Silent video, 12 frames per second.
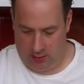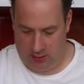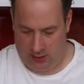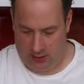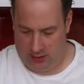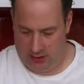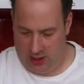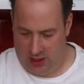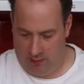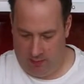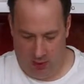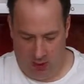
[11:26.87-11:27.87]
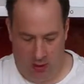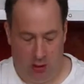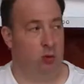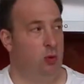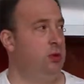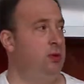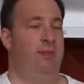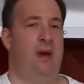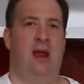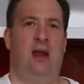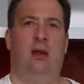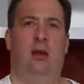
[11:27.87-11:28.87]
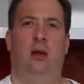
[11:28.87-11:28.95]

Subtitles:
This seam you want to bake